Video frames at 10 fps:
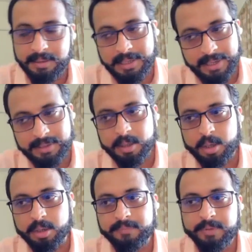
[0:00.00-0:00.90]
later
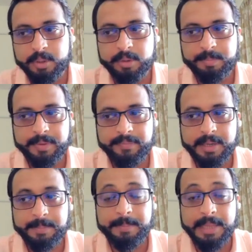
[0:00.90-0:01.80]
on, we could
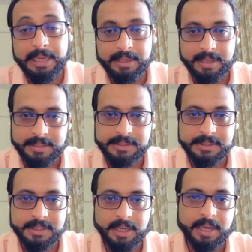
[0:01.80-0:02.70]
prevent many
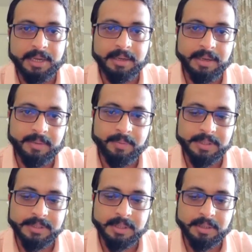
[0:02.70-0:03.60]
deaths. And it
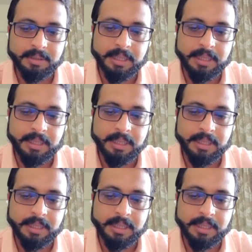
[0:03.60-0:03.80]
was,